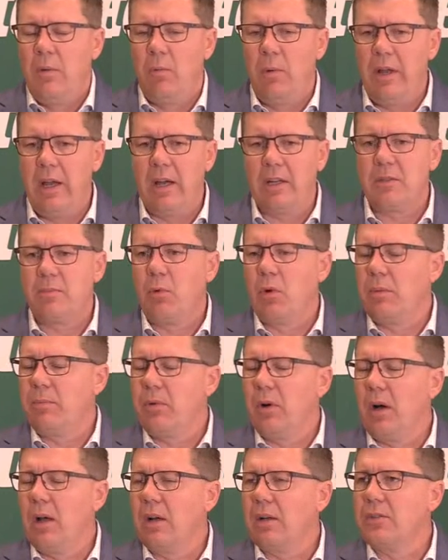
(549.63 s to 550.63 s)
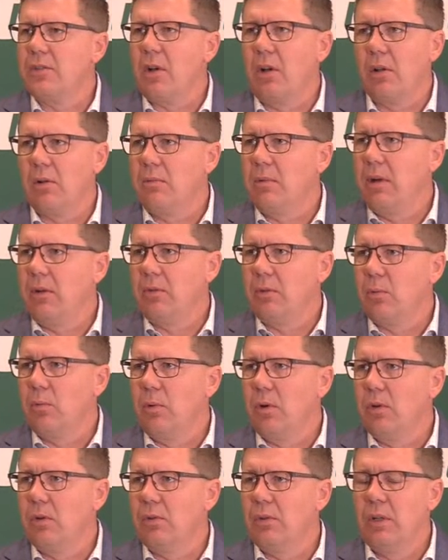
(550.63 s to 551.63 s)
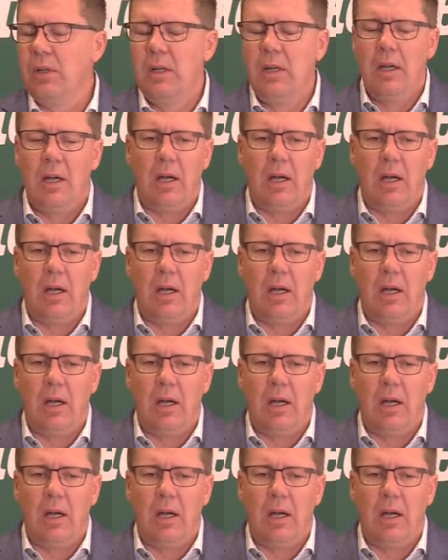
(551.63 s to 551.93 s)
We export products all around the world,